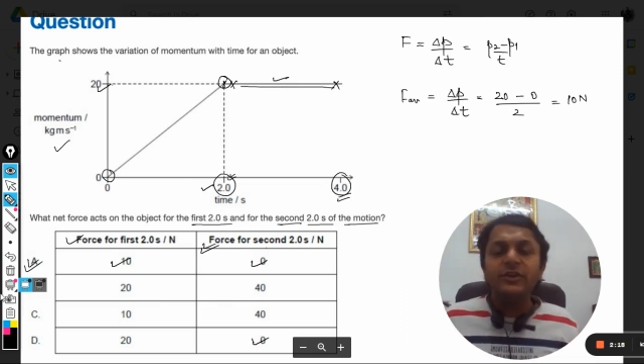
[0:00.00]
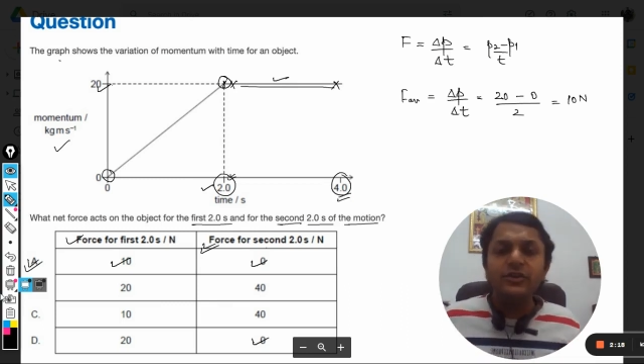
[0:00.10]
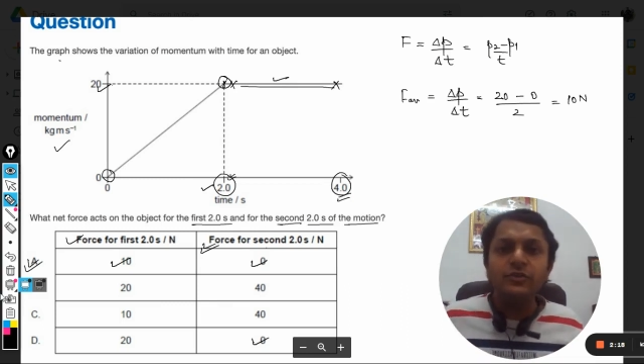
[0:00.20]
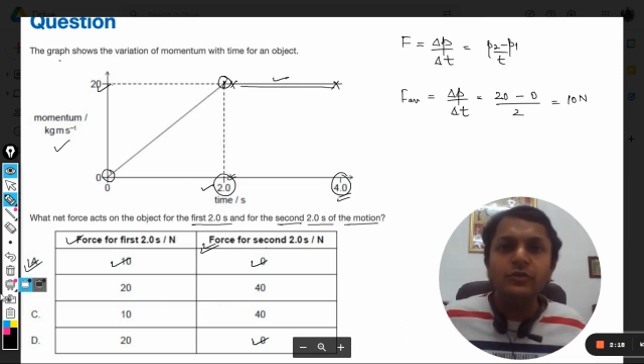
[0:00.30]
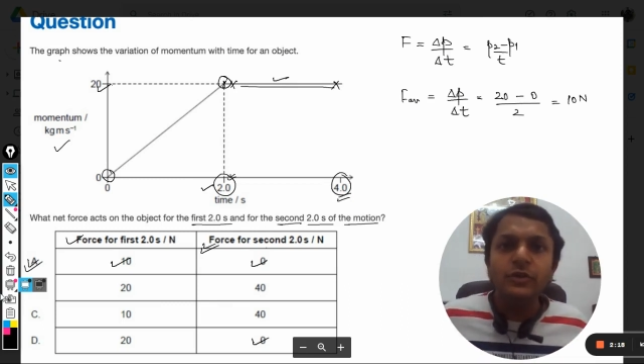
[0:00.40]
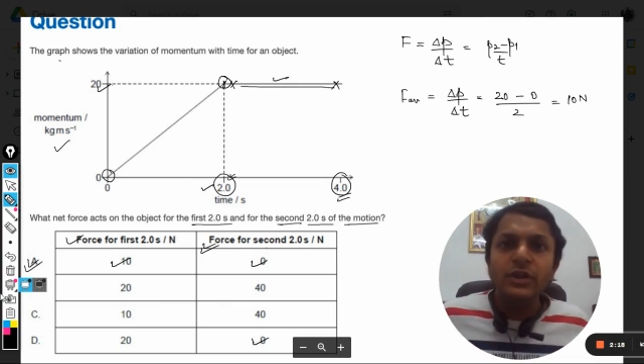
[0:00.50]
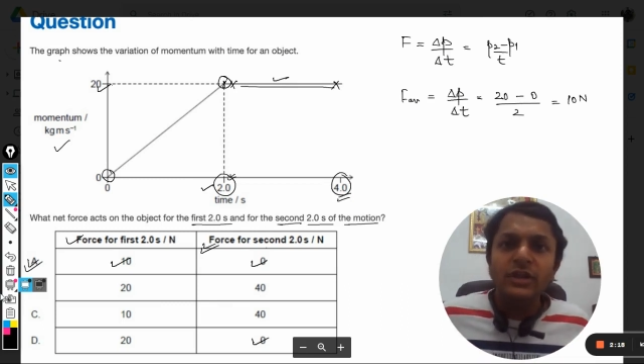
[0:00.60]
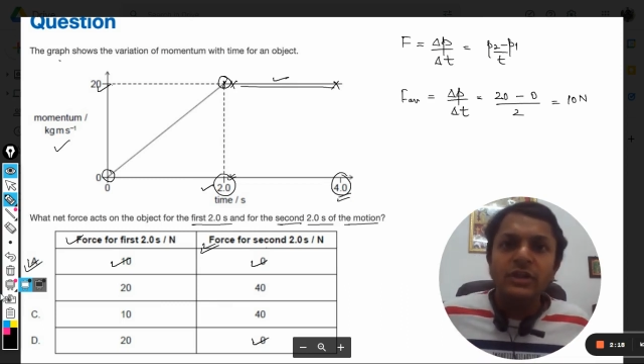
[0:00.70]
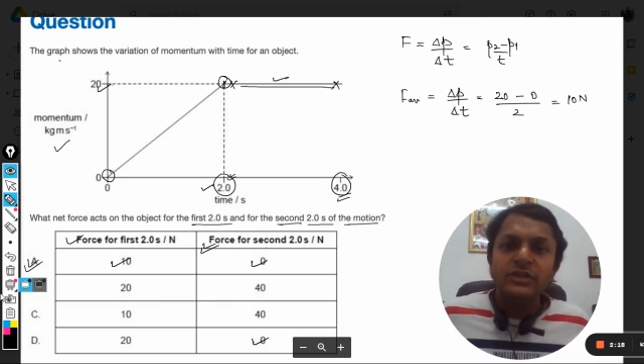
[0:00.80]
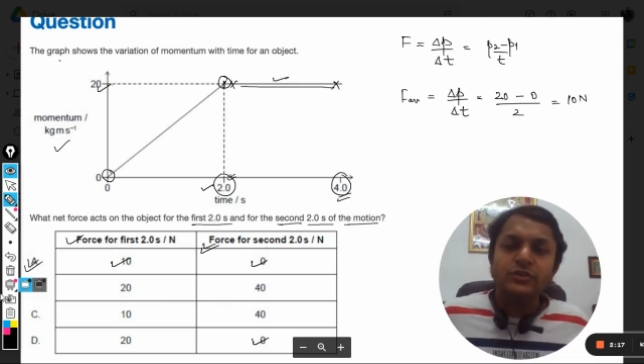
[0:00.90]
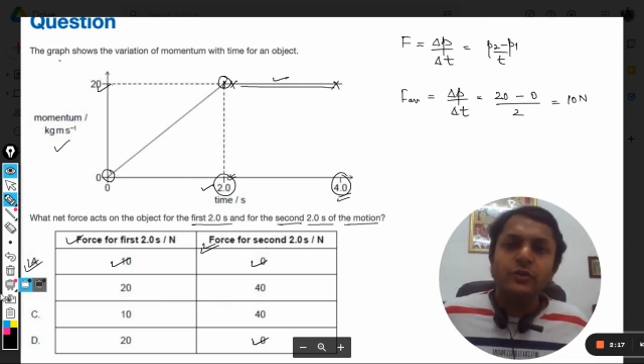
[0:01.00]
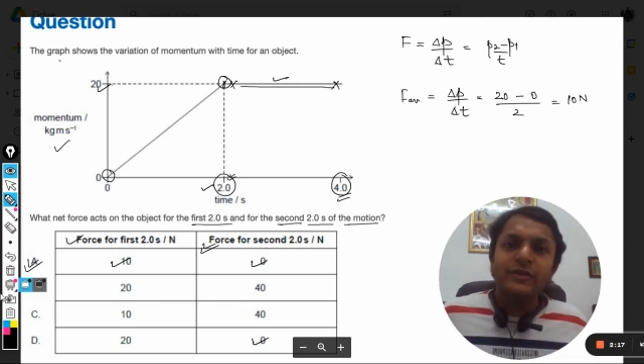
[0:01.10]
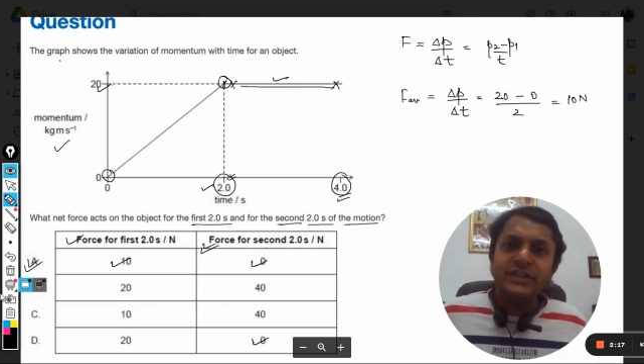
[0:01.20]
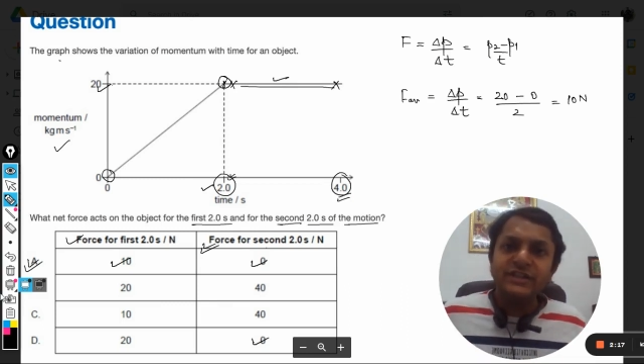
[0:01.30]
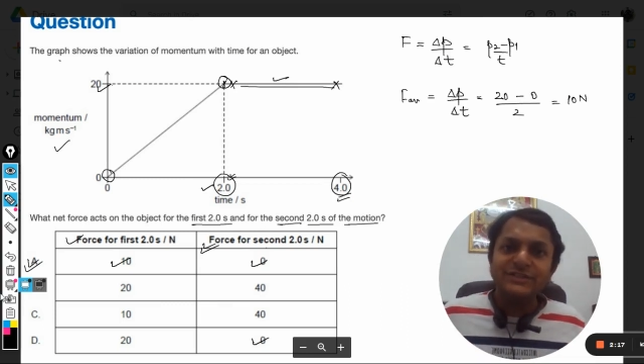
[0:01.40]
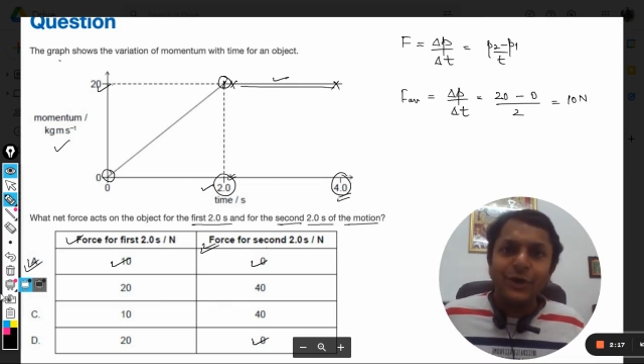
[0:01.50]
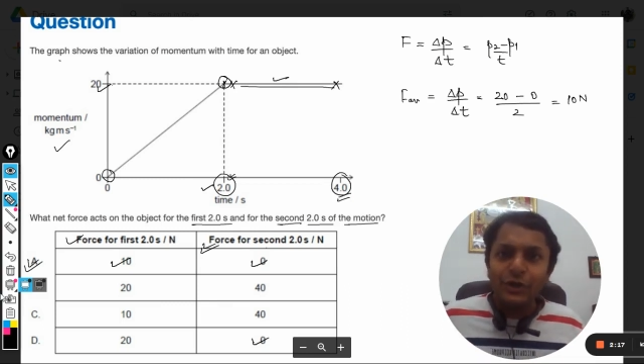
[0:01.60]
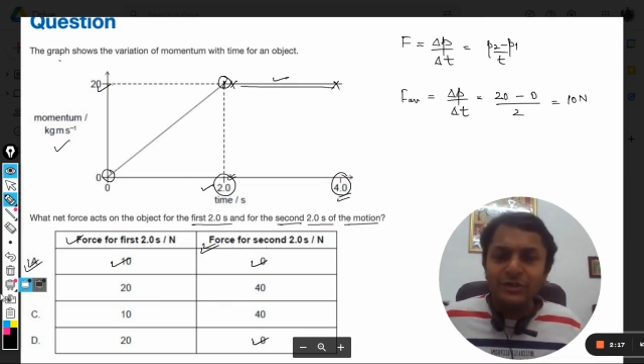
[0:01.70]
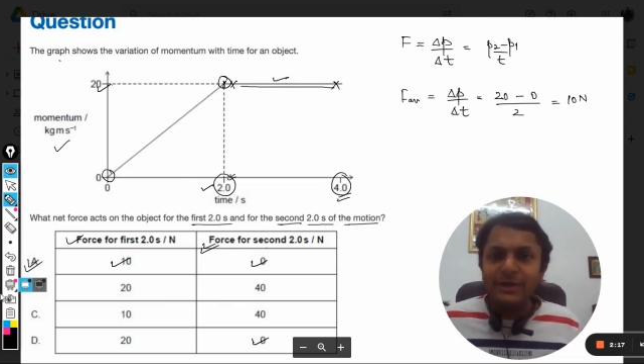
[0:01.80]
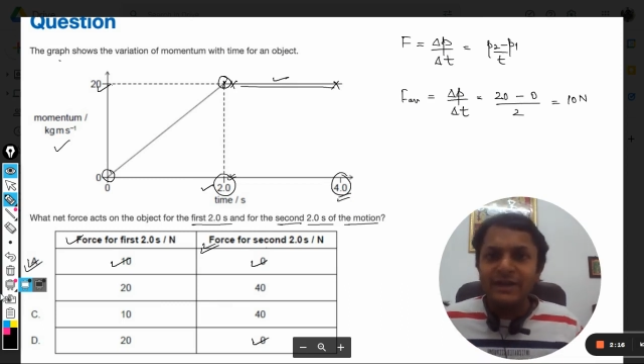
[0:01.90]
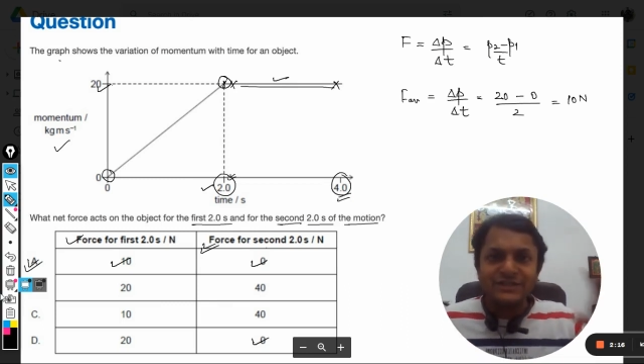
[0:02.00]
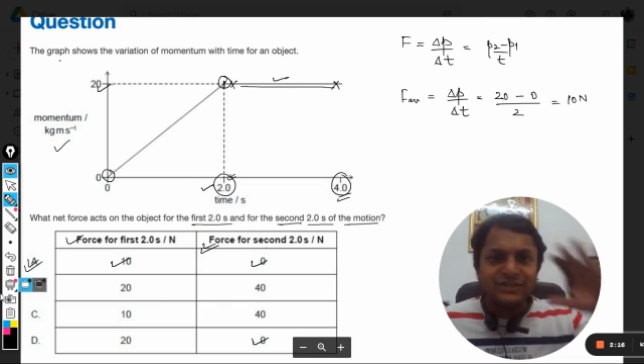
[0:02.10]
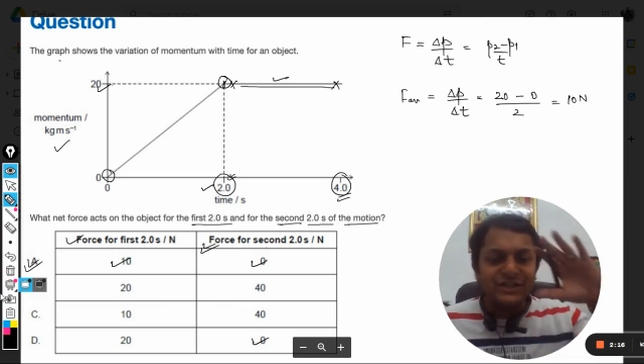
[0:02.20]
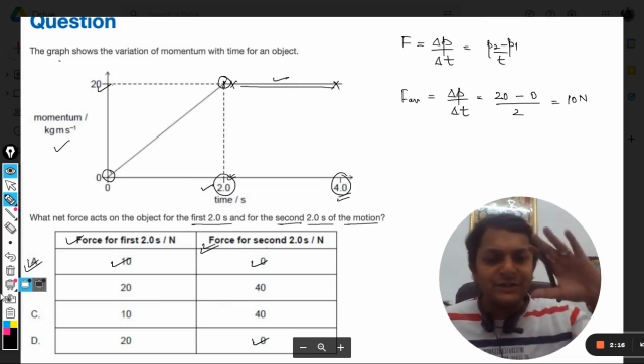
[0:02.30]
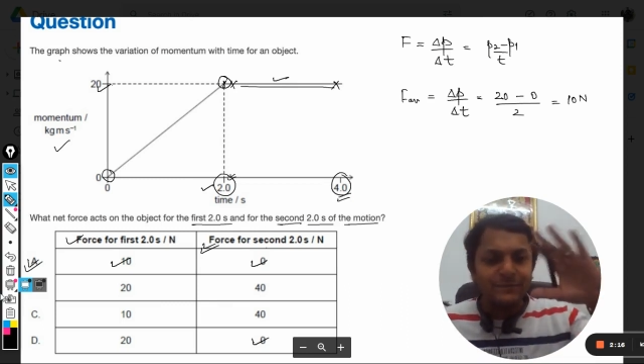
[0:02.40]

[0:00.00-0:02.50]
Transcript: to you. So with this, all the best.